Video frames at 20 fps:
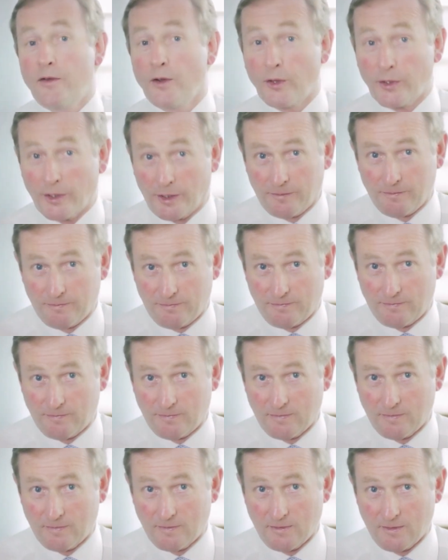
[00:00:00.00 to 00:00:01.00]
Fiona,
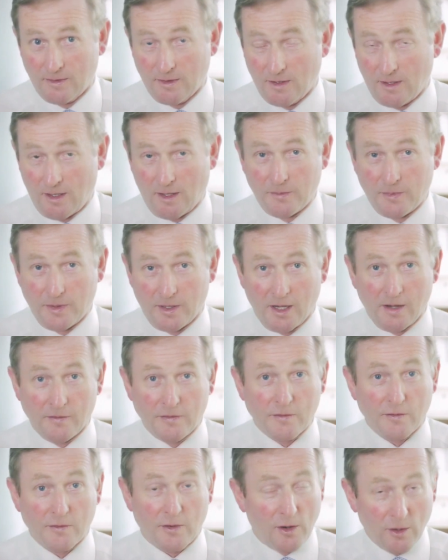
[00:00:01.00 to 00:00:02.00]
on
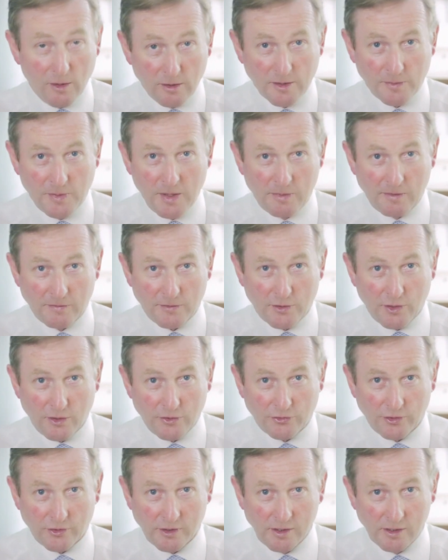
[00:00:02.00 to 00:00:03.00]
behalf of all the people of the
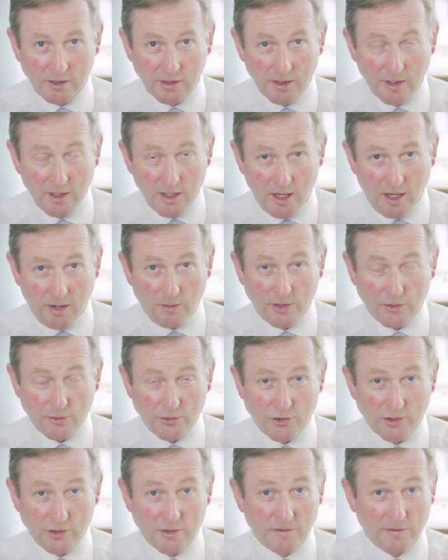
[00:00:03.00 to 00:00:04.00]
country, I want
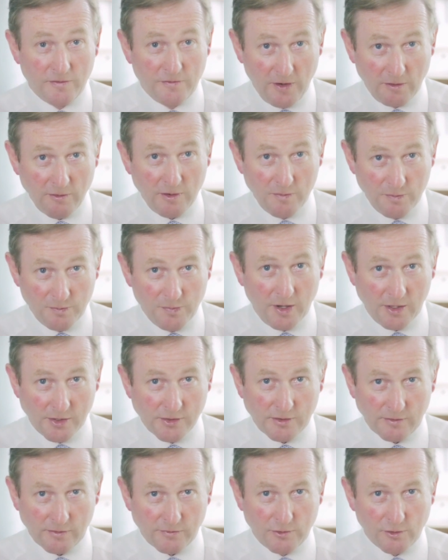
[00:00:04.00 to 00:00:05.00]
to wish you the very
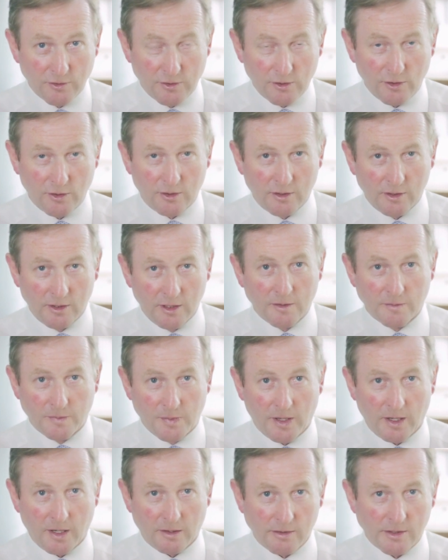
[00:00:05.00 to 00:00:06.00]
best of good luck in
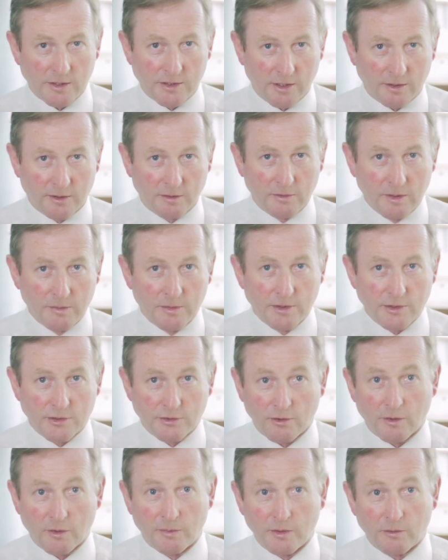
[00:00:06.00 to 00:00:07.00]
Paris at the
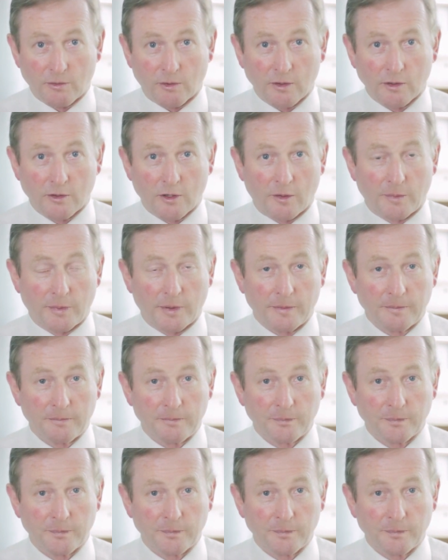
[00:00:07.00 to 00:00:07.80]
Women's Rugby World Cup.